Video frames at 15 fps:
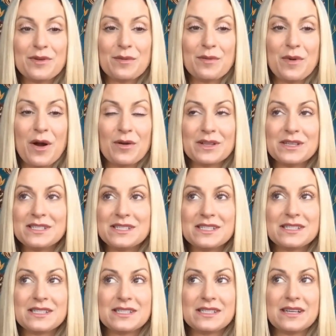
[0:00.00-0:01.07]
our listings and
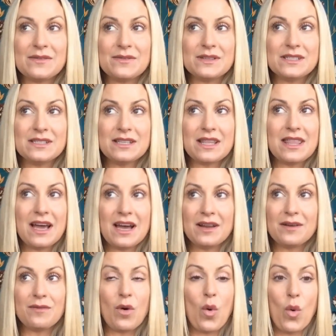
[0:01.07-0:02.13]
stuff isn't that
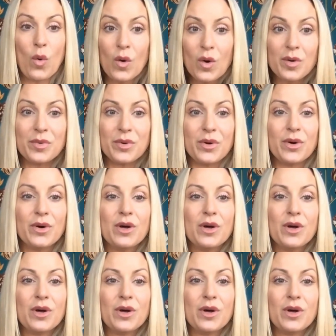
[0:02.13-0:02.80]
horrible.